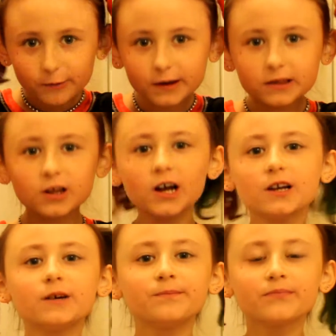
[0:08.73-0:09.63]
Quinn
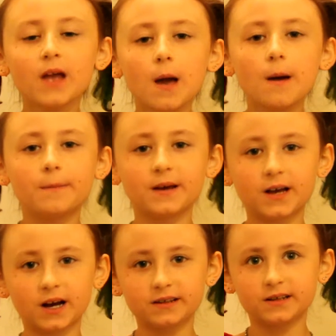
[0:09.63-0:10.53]
look
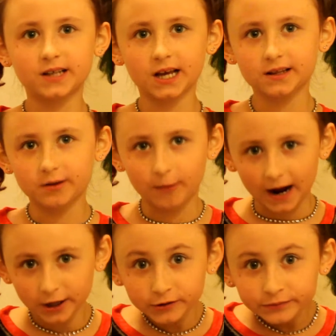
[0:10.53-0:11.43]
because it takes a
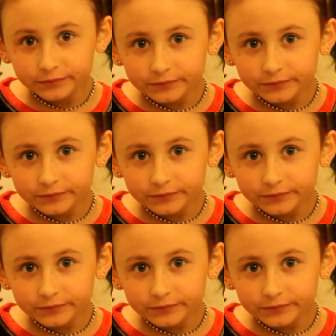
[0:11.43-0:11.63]
while.